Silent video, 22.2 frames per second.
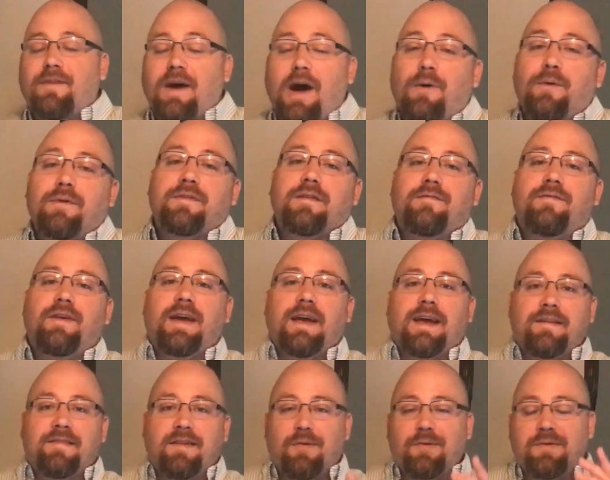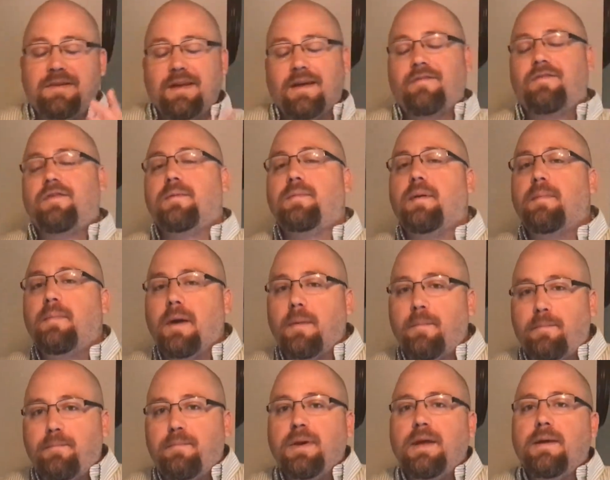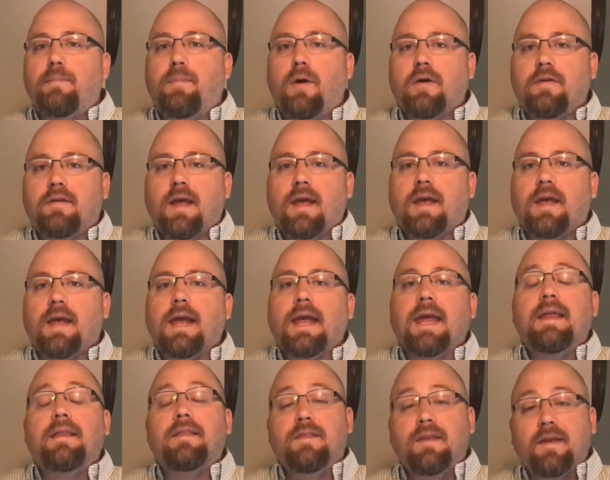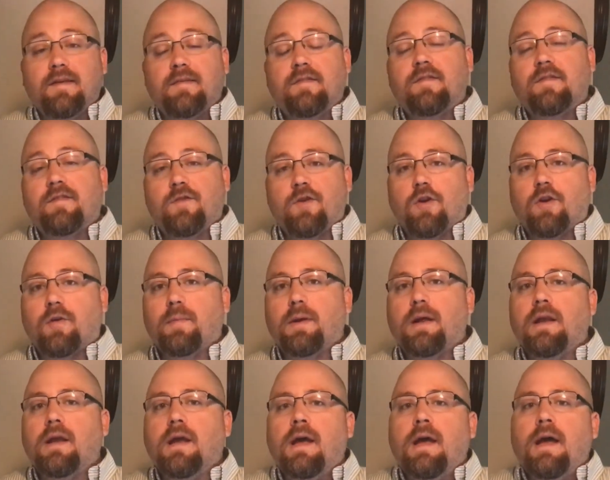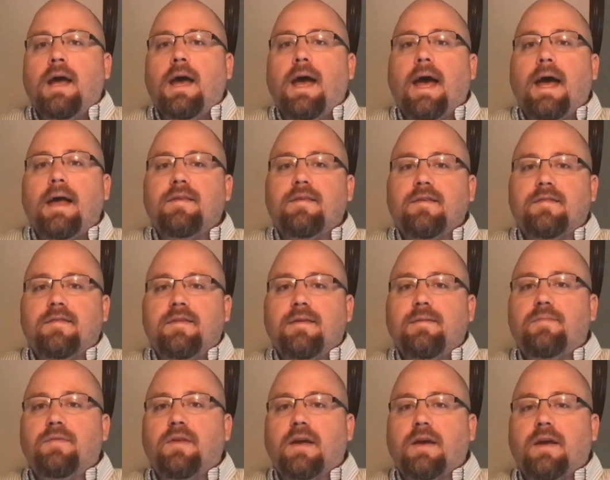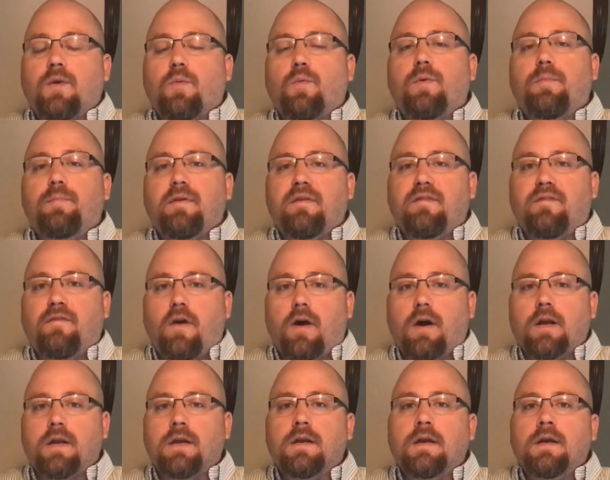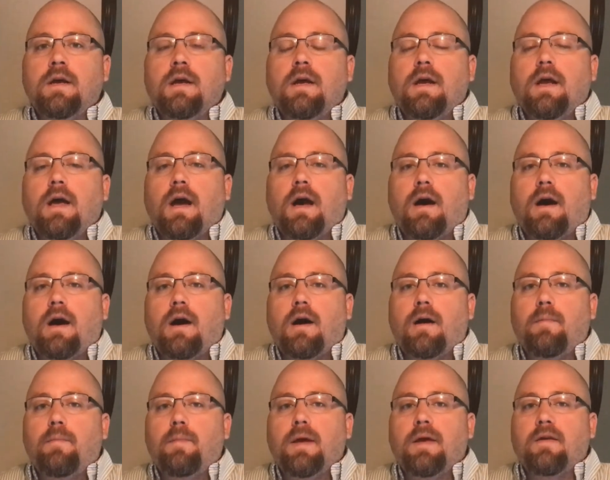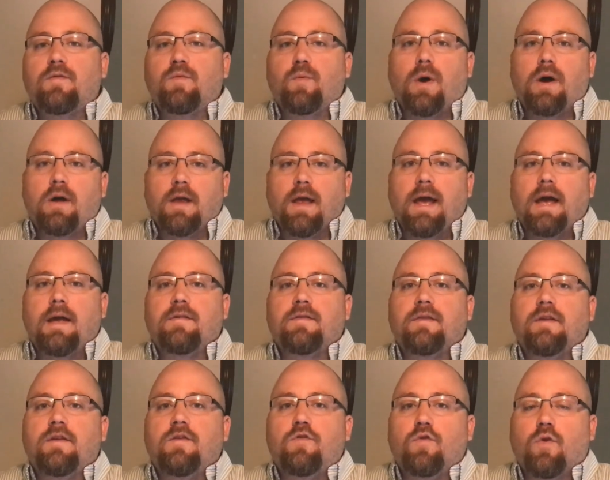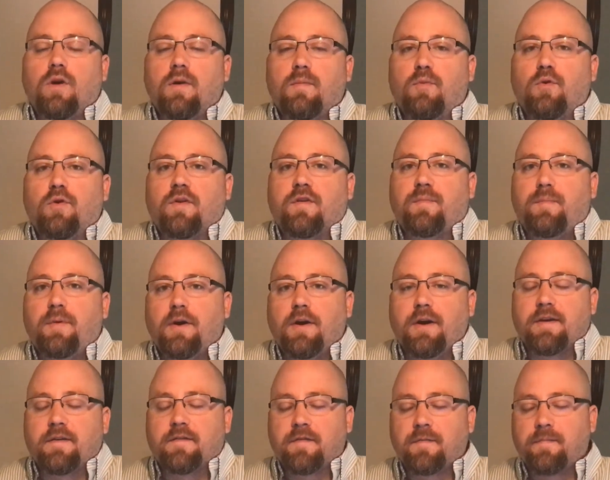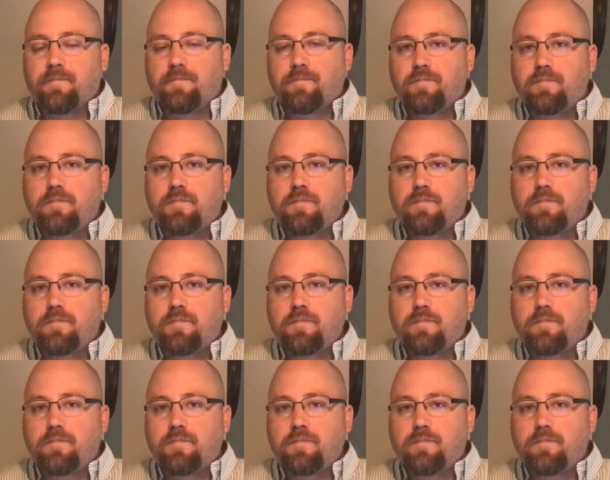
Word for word: if I was in Vegas, I would definitely be, be partaking in this tournament as it seems like it would be fun um, as well as an enjoyable experience.